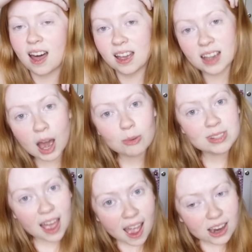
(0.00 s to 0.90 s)
Like, I
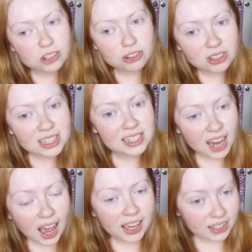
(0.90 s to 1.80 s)
was actually
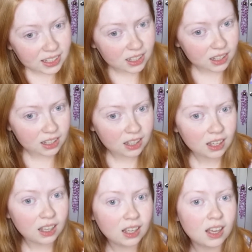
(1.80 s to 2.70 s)
dying.
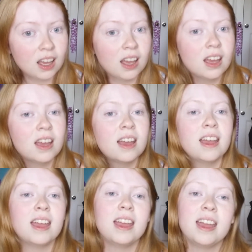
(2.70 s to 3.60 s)

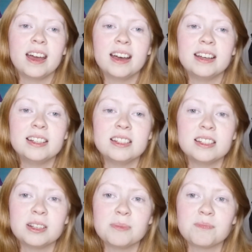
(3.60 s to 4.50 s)

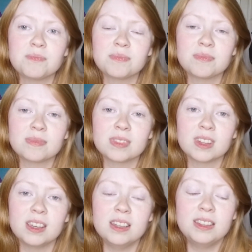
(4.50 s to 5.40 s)
And
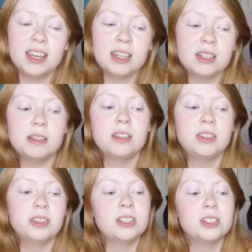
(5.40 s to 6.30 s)
then
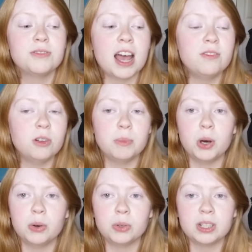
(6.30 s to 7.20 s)
the survival
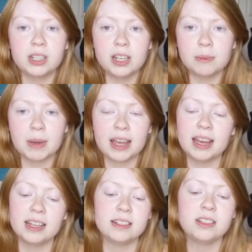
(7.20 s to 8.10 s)
mode in my
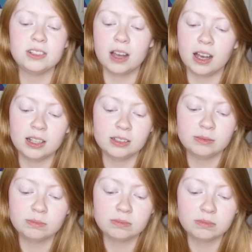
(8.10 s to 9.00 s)
head
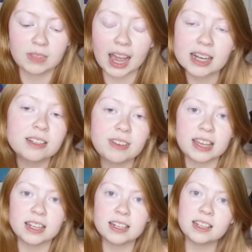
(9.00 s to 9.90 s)

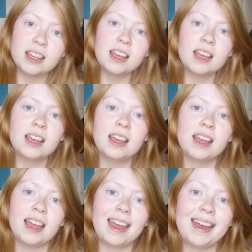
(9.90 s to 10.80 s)
activated,
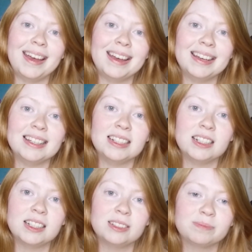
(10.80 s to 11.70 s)
and